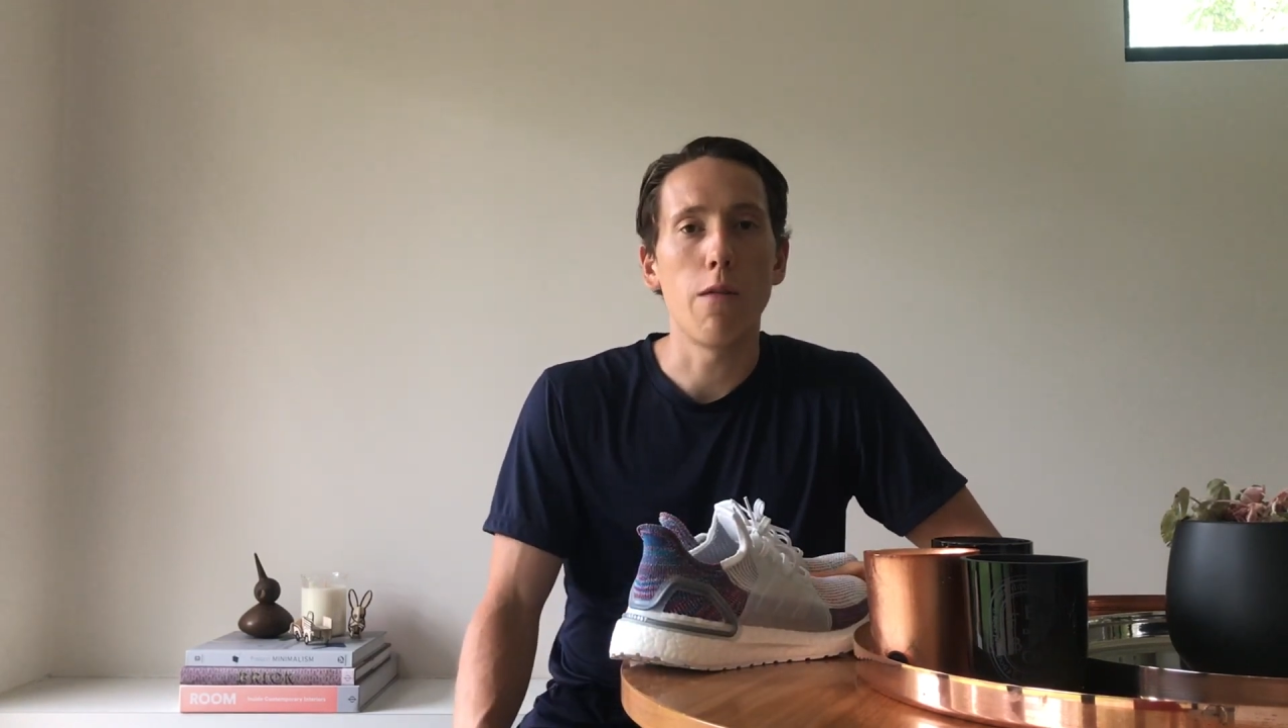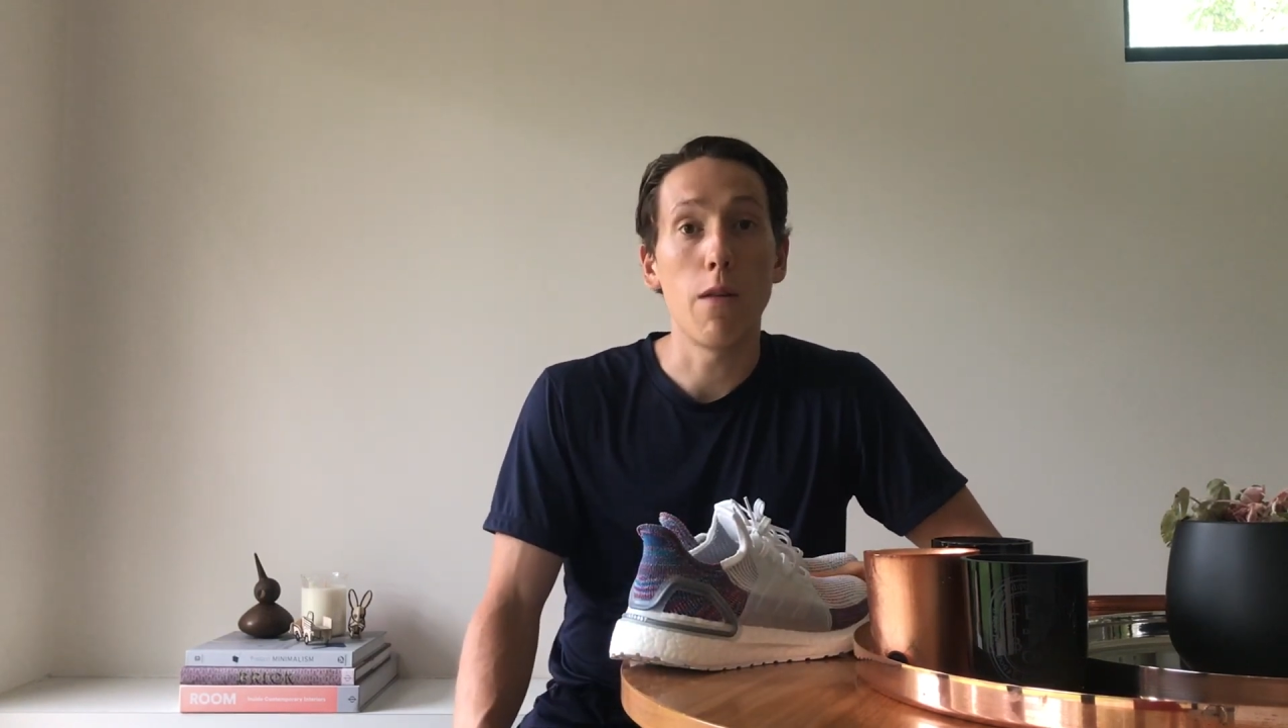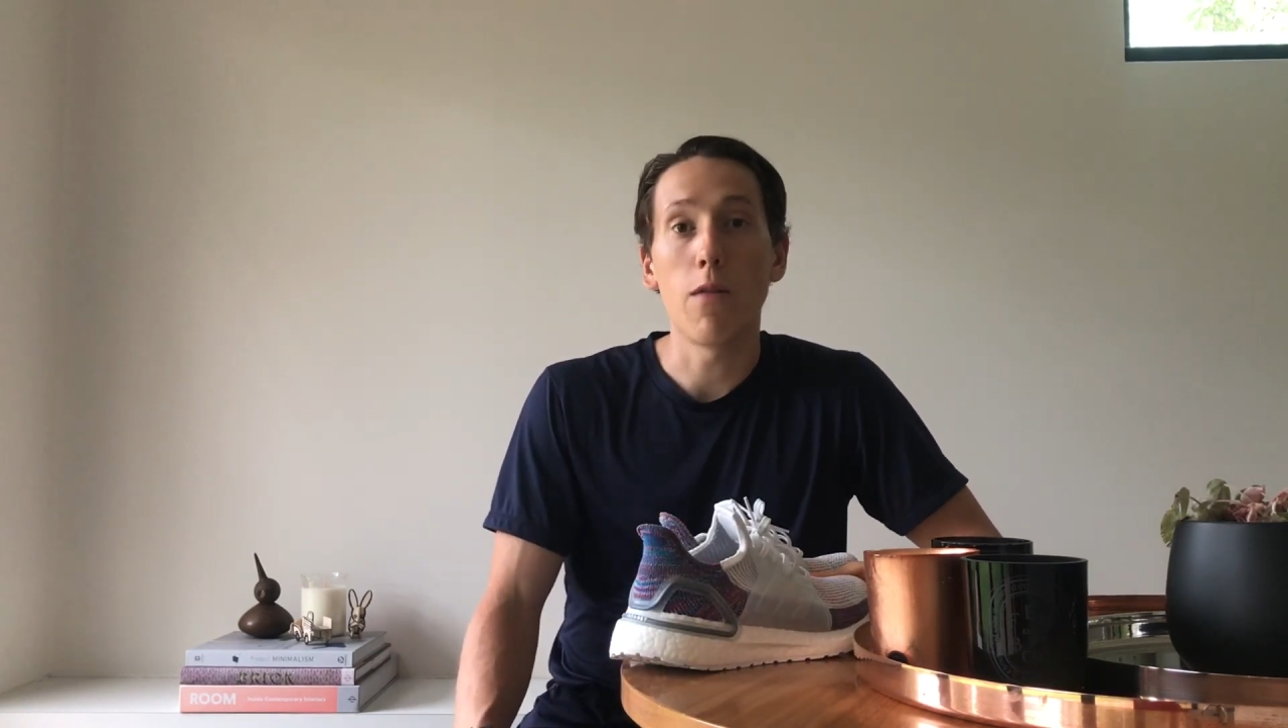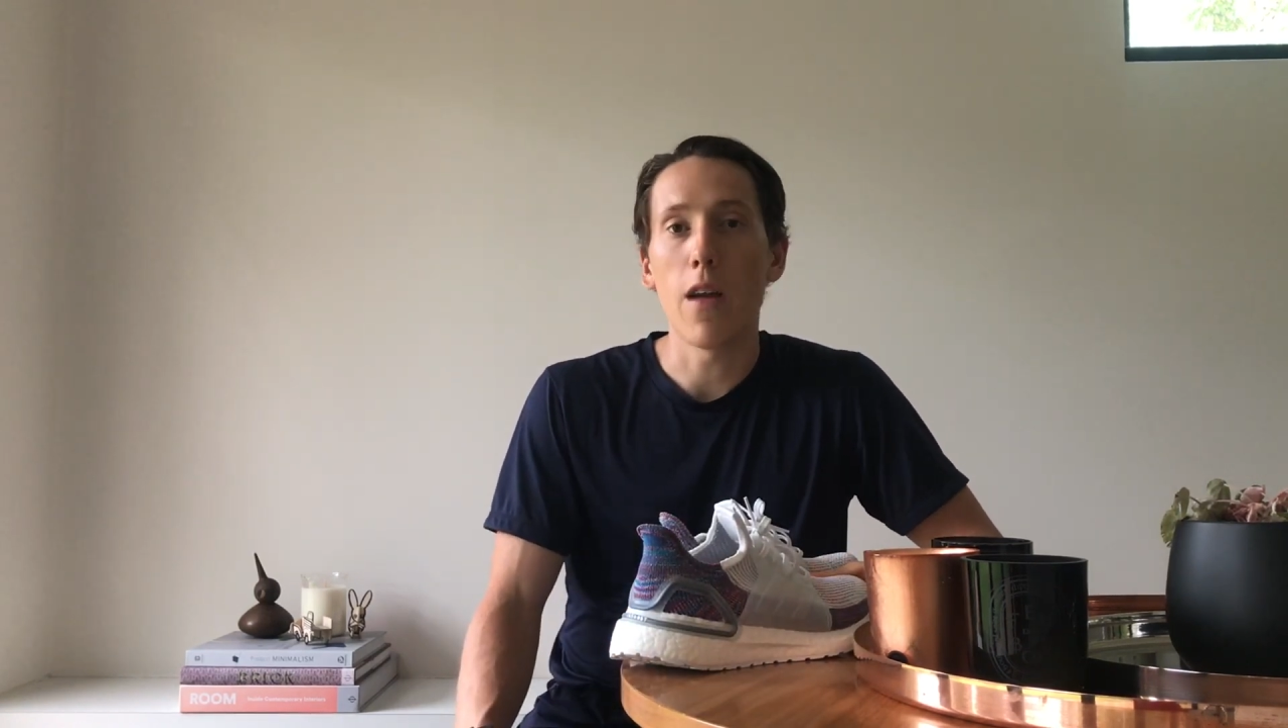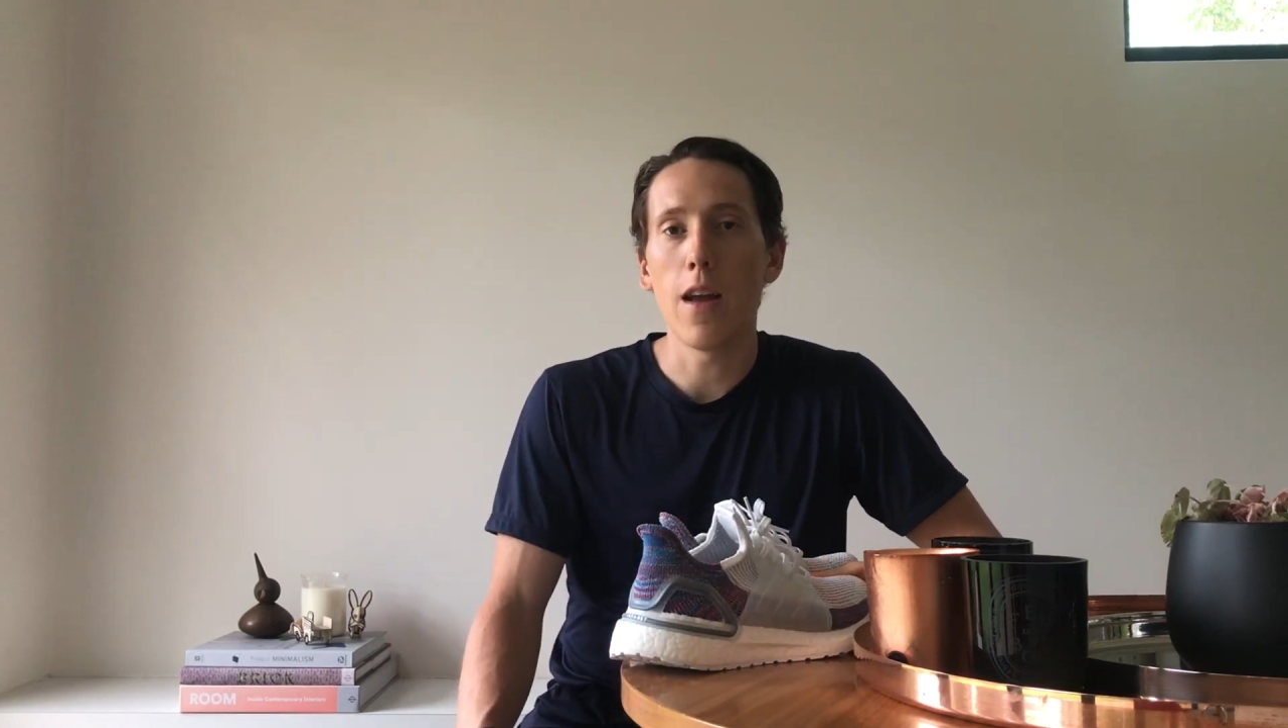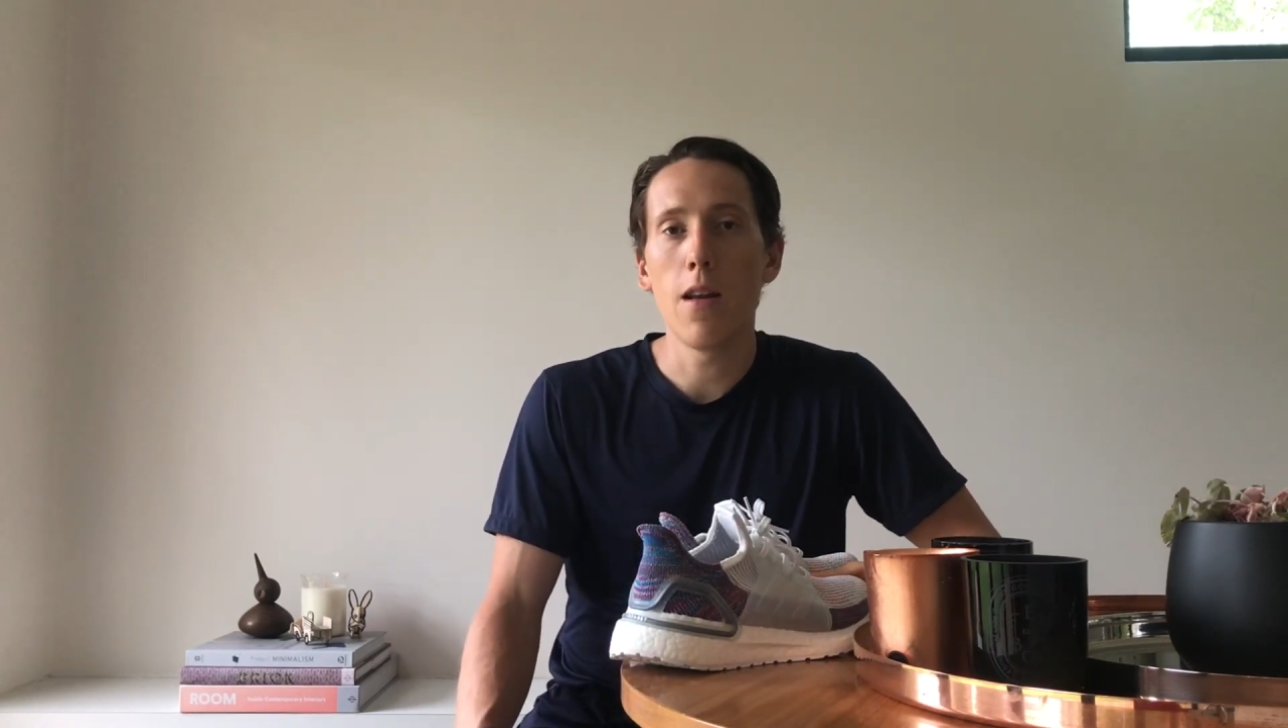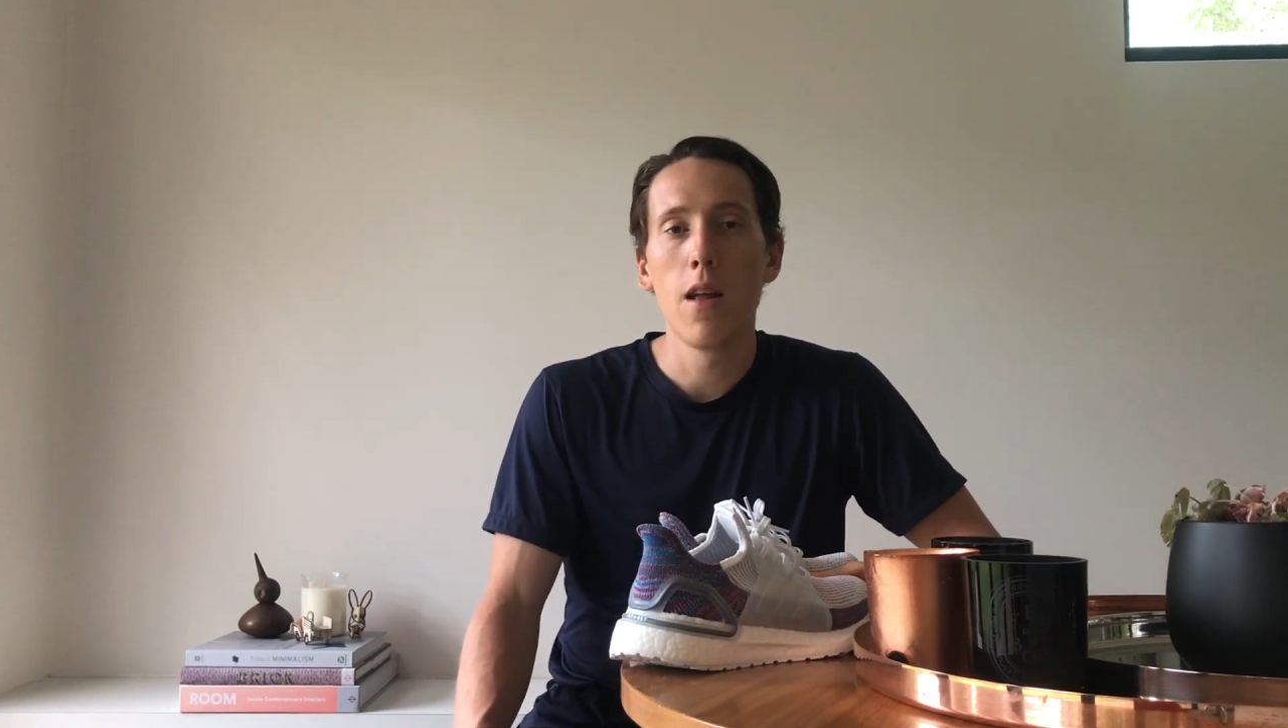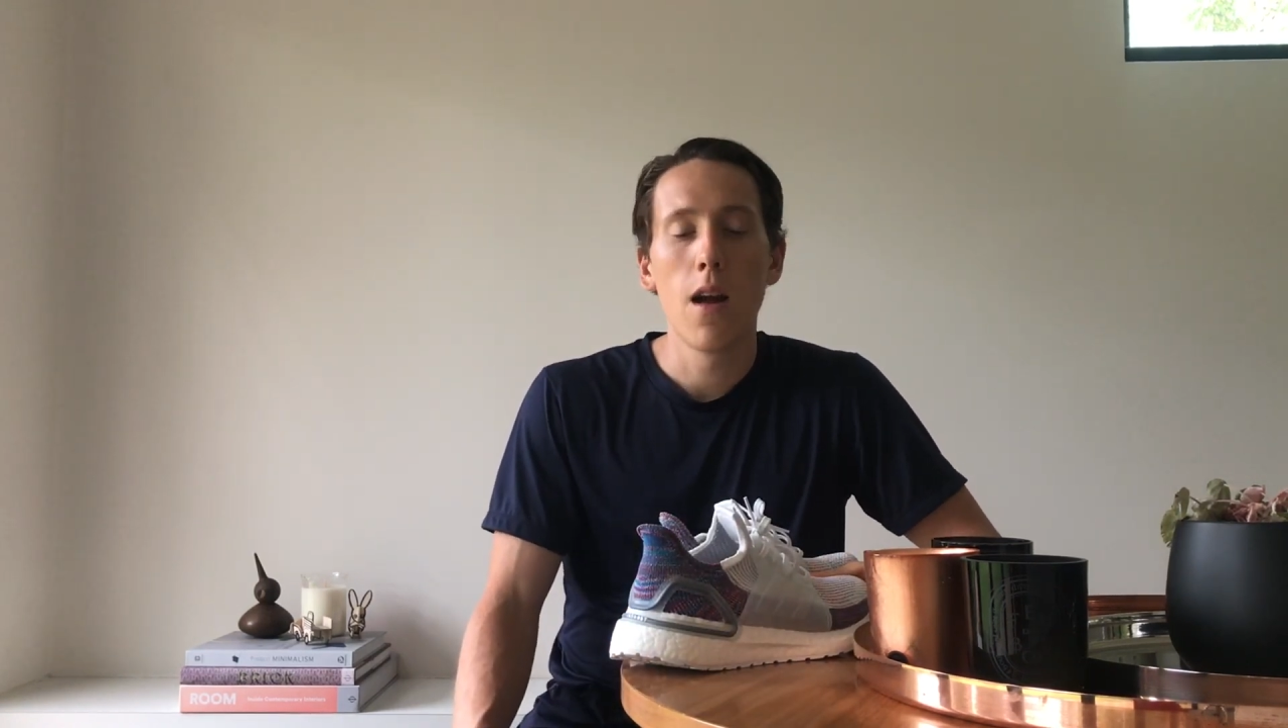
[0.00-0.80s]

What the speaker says: 15